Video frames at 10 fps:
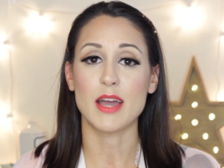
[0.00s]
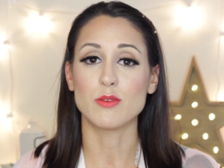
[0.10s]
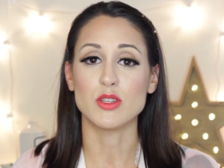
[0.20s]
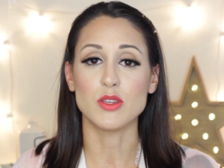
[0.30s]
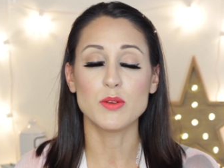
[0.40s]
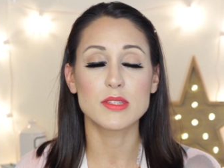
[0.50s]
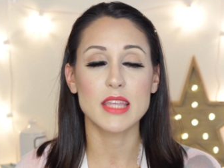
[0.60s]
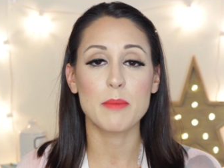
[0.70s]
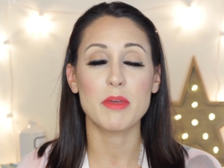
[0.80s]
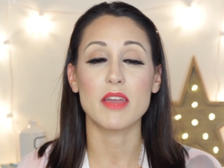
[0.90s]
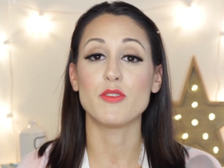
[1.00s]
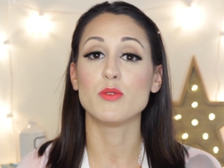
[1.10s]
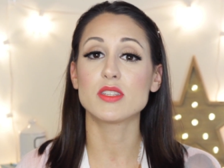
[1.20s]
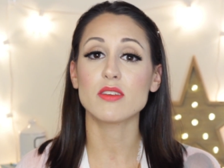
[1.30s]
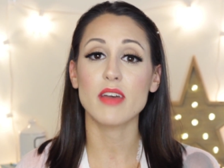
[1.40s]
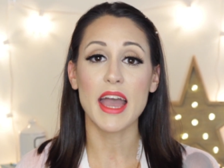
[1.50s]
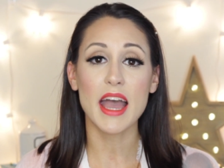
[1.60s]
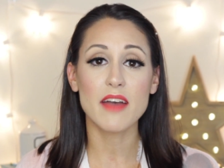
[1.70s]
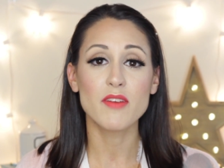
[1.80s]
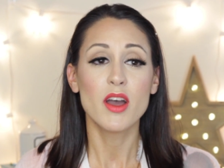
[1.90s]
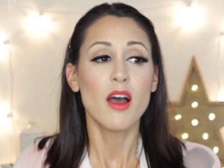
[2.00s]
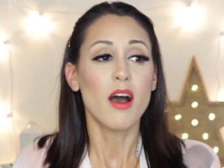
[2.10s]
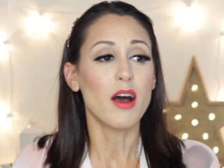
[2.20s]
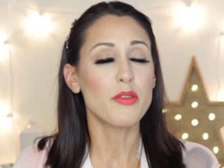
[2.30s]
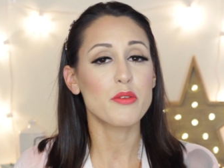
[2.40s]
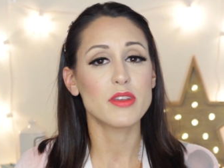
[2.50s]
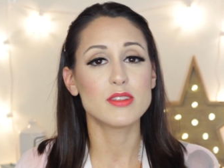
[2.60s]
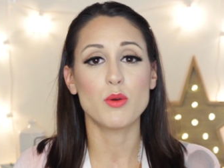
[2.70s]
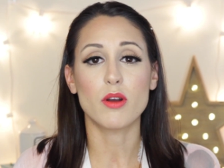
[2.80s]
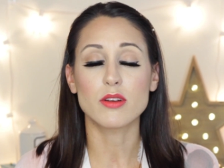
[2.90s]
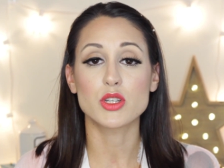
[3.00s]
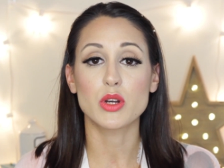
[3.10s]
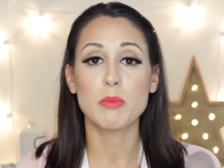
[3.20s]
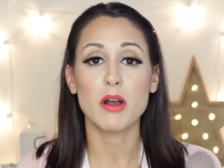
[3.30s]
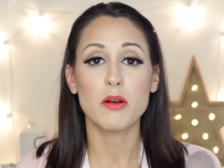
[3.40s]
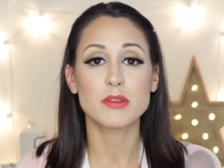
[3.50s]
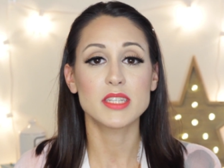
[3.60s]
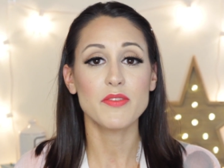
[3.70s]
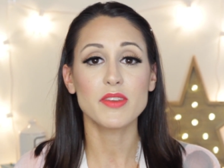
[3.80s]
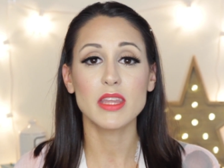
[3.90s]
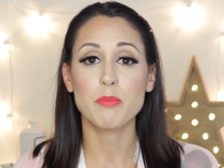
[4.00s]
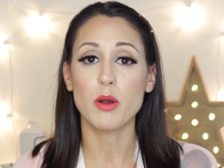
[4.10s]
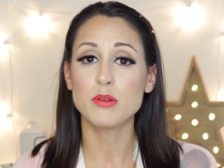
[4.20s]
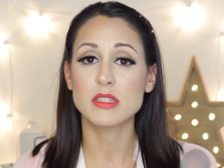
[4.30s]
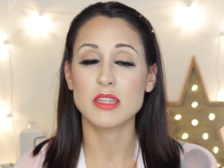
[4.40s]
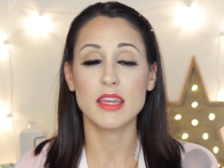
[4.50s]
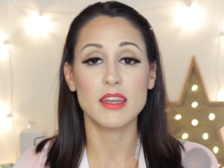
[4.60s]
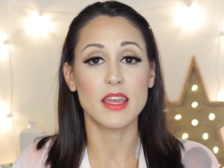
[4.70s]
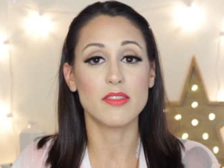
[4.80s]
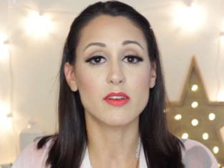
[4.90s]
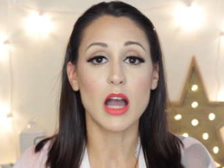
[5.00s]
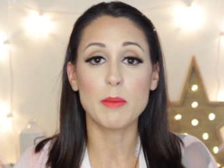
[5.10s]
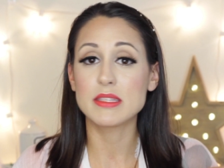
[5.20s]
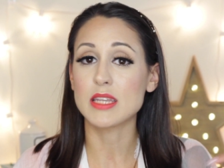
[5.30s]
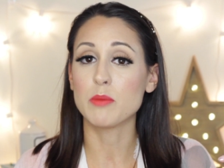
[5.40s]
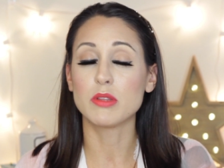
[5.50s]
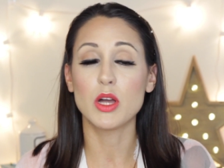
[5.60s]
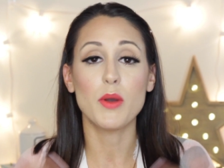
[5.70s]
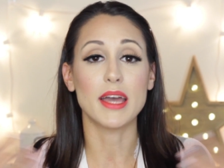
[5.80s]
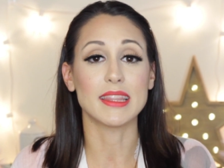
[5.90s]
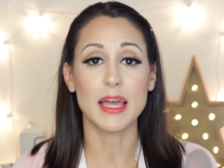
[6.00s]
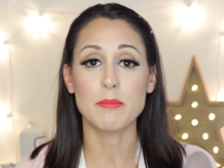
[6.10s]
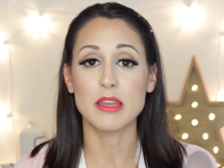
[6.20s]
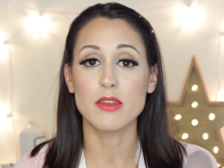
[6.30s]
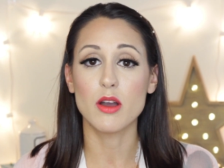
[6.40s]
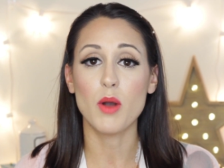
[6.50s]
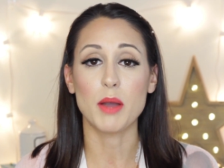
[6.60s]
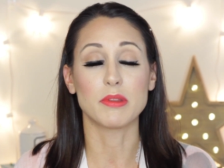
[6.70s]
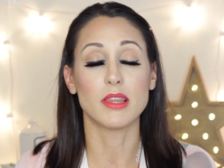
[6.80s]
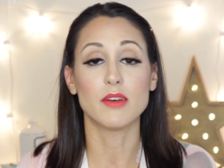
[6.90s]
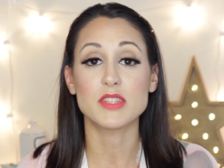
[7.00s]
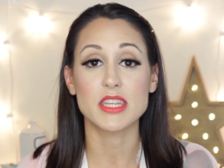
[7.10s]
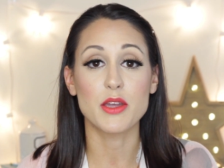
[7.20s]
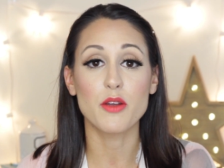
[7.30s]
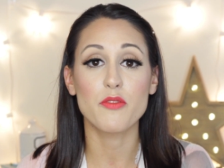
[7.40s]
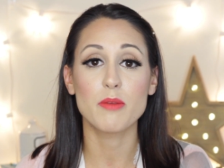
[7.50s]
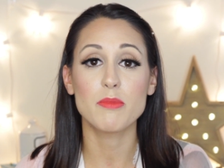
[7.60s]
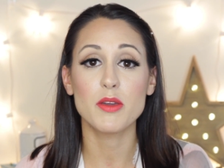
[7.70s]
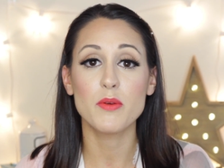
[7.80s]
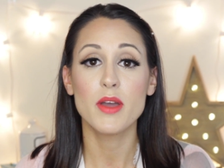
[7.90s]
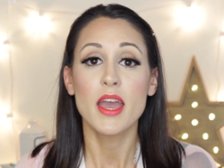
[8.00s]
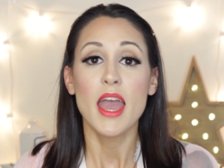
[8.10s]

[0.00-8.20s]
and how to use them. If you still have other things you aren't sure about, definitely post it in the comments down below and let me know. I would love to hear from you.